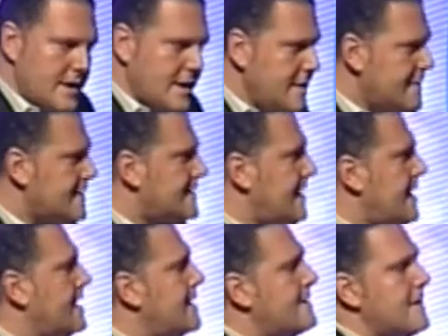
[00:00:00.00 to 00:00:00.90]
in the
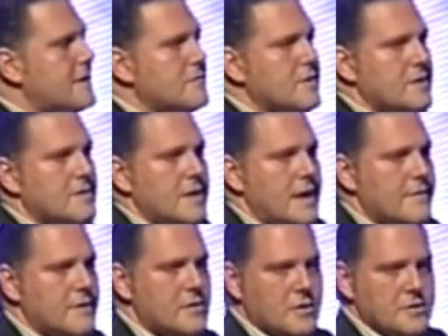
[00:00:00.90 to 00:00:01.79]
second they do have
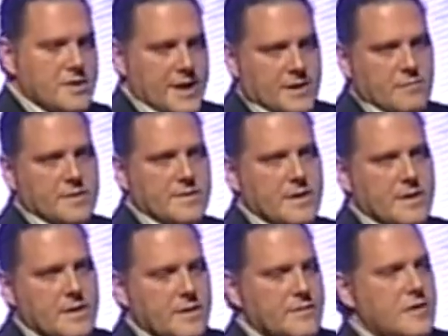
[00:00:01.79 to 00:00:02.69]
a contact with
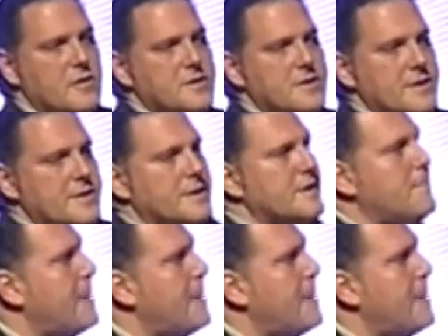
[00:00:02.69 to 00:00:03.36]
the content